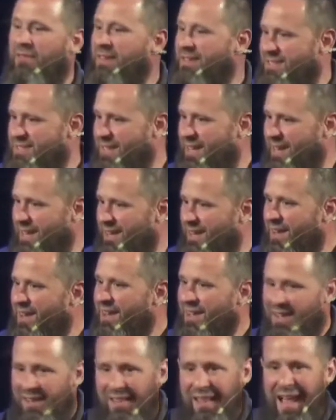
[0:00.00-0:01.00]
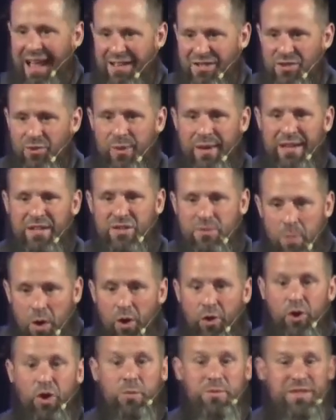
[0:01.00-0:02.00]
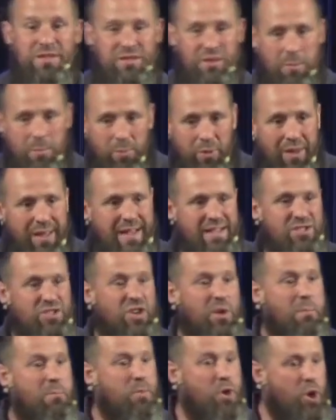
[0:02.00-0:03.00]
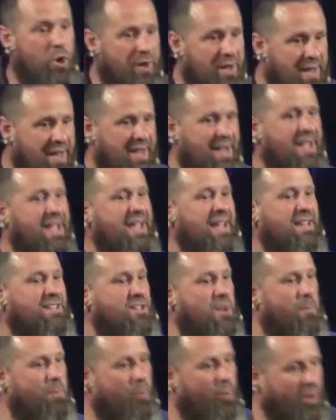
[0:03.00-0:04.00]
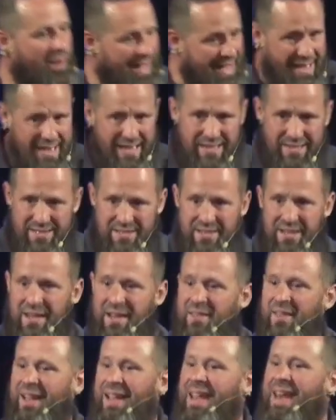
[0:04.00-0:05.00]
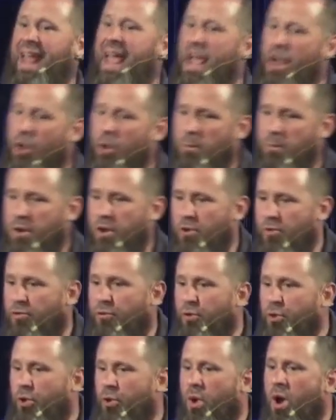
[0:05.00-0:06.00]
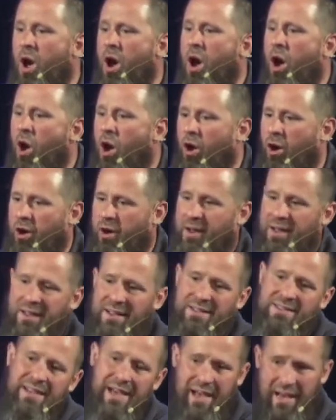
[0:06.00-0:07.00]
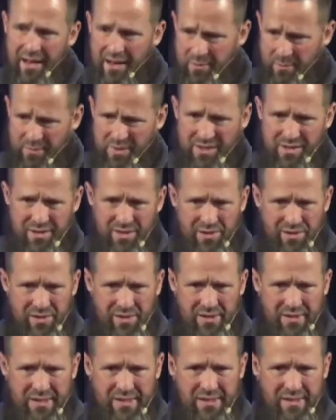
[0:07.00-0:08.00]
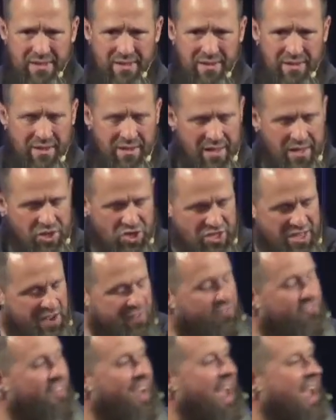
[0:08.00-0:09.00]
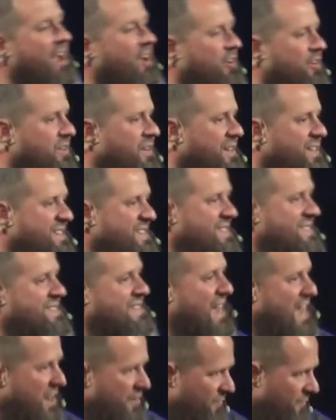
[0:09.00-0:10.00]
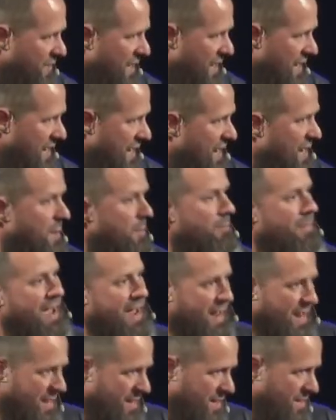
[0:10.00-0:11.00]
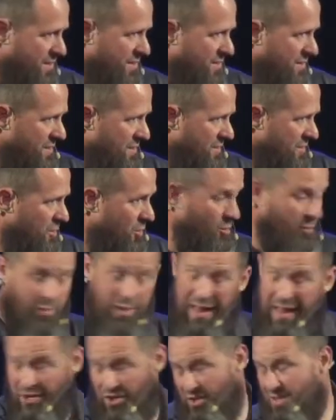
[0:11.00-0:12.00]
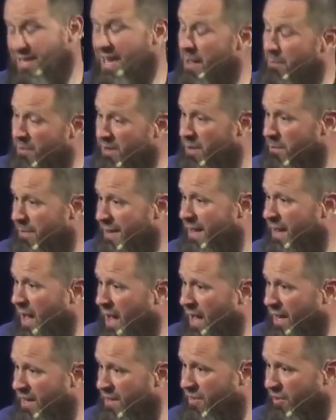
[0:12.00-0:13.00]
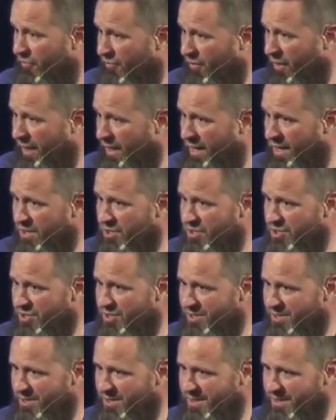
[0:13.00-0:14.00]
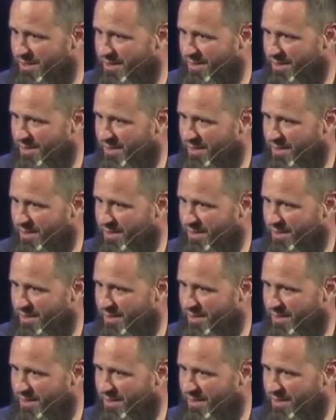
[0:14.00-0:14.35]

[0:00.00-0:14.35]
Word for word: what Kathy said last week? Small groups is a place, community is a place that can help you through hard times. And she found safety in a man who had just happened to be God in the flesh.